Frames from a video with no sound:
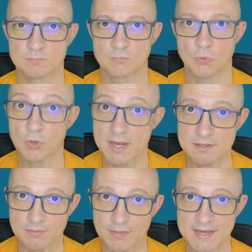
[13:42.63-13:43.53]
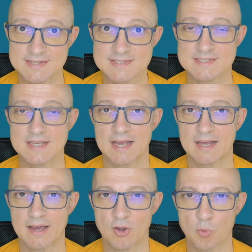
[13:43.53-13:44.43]
Okay, thanks.
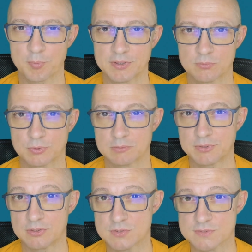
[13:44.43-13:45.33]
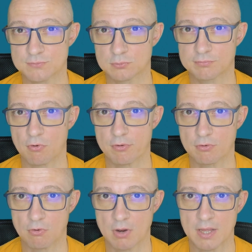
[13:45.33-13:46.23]
I hope it will be useful for
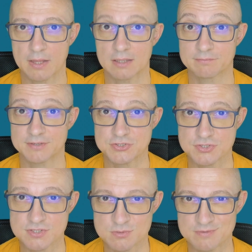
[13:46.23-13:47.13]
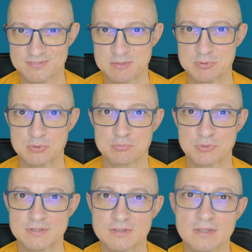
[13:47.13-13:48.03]
your adventures with TPU
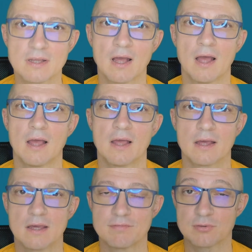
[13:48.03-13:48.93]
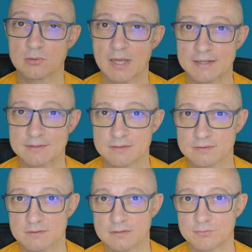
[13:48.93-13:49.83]
printing. If you liked it,
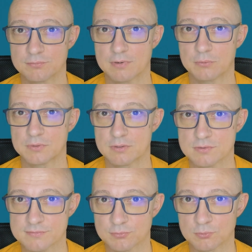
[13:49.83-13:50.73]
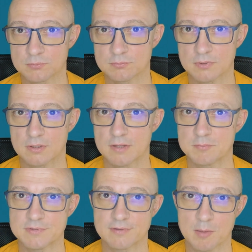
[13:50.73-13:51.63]
if you found it useful, give
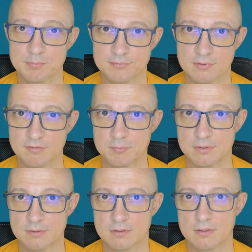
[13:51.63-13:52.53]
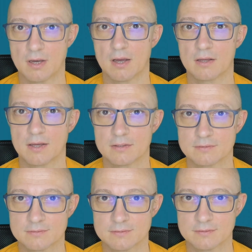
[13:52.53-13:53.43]
me subs, give me
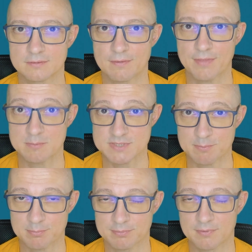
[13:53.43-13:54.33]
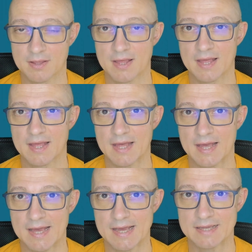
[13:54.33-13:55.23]
thumbs up,
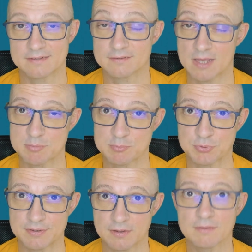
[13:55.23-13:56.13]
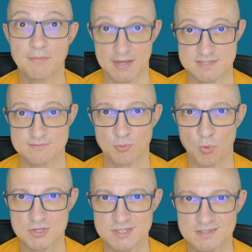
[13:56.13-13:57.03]
and happy printing. Thanks for
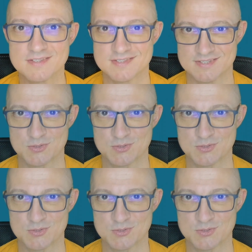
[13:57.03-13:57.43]
watching. See you